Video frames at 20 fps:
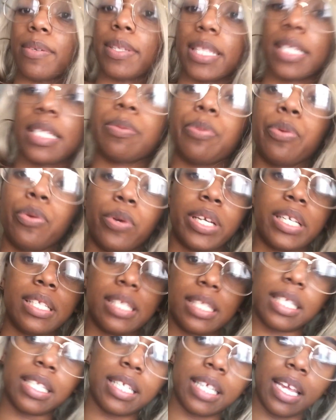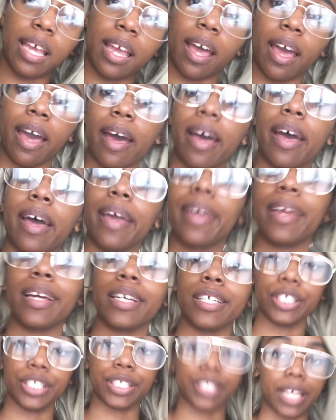at this point,
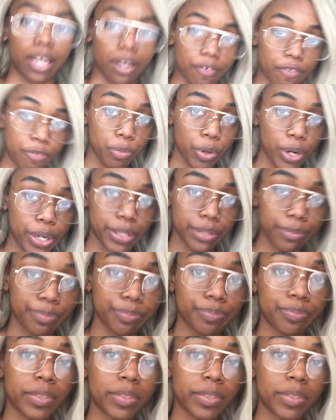I just got off from work.